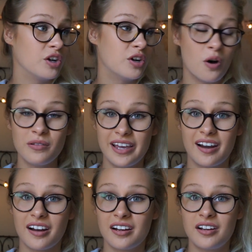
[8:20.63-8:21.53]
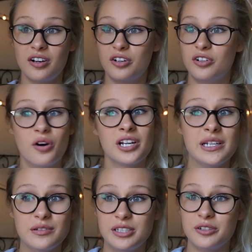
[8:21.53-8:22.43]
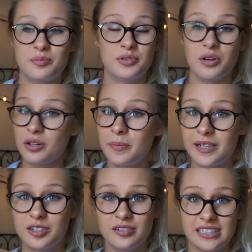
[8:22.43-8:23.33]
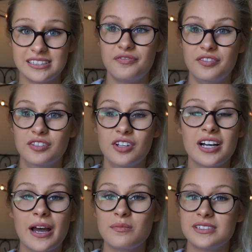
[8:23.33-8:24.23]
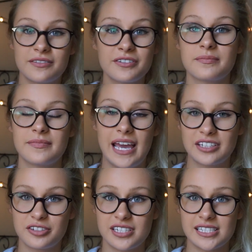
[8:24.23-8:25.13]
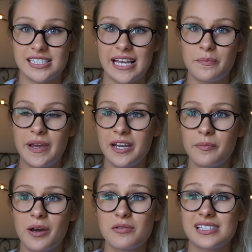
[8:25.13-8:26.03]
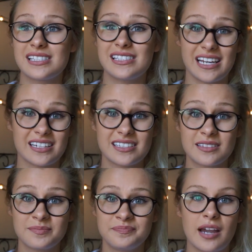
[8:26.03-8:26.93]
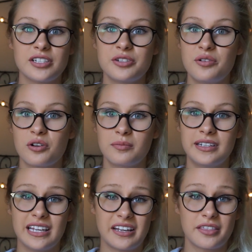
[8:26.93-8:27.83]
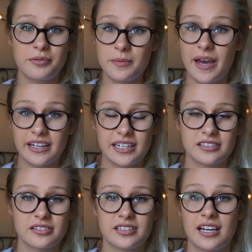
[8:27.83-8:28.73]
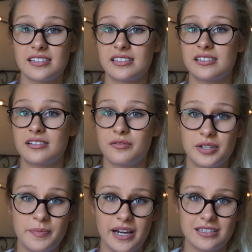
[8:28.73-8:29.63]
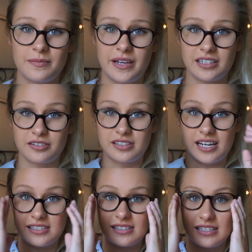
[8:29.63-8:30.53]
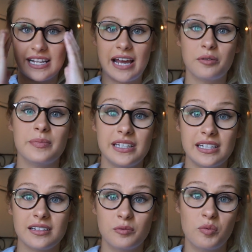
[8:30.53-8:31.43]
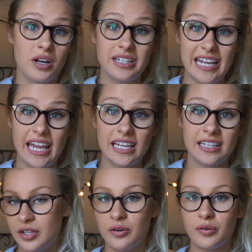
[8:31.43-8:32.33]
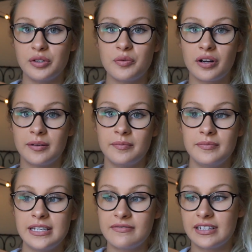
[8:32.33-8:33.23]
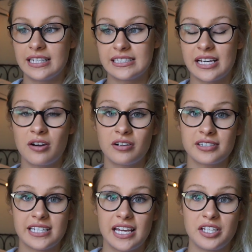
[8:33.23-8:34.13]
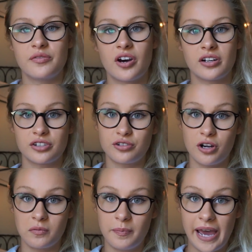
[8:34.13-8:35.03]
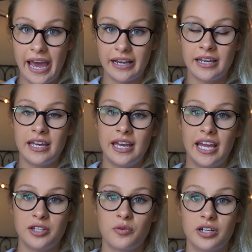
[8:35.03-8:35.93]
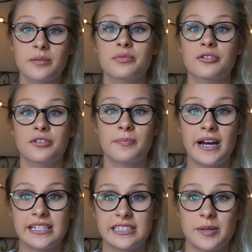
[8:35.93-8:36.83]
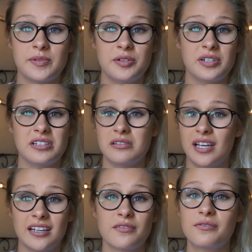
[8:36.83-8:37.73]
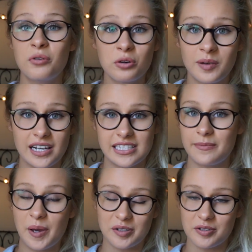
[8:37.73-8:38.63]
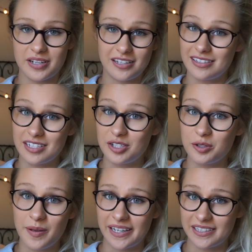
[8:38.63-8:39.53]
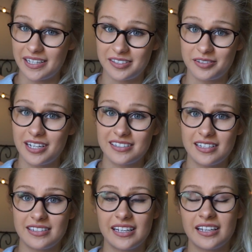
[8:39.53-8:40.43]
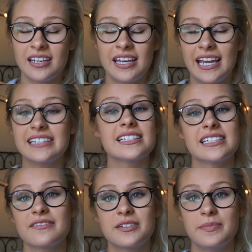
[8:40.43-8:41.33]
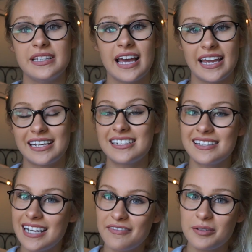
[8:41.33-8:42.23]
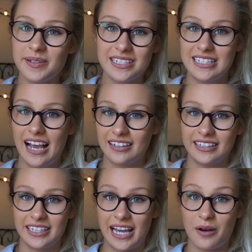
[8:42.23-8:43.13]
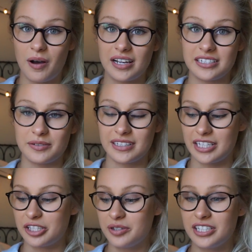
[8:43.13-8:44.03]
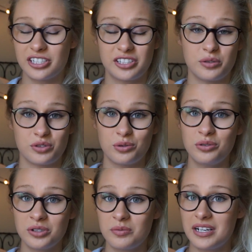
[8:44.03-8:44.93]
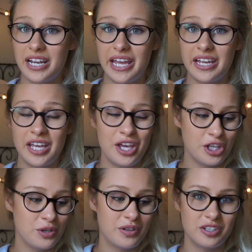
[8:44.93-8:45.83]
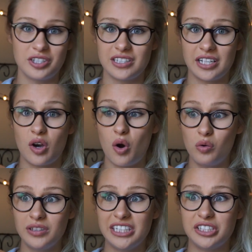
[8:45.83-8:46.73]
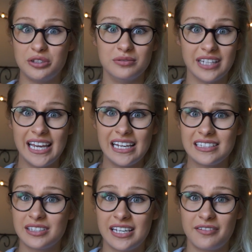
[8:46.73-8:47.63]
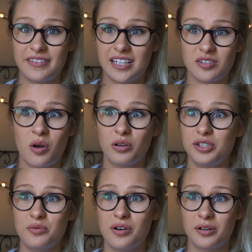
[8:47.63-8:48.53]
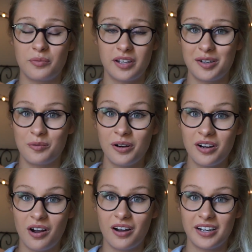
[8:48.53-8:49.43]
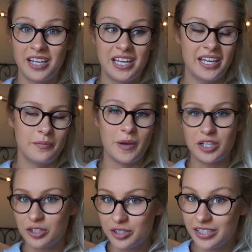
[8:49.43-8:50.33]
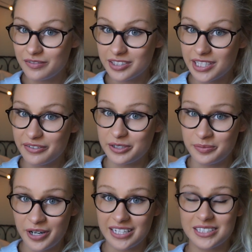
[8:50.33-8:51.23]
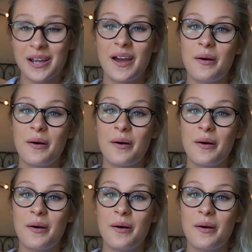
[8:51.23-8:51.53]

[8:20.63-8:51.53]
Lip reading: Go there, go to YouTube, go to Pinterest, look up different exercises and pick about 6. I do normally like 3 back exercises, 3 bicep exercises, and that'll be one day. You know, you want to even things out, or say you've got a strong back and you want to improve your biceps, you can do like 4 bicep exercises and 2 back exercises. Like, it doesn't have to be that, and it doesn't have to be exactly like how I do it. Like, you can just do shoulders one day, you can just like only do legs if that's all you want to really work on. Make sure you give yourself some rest.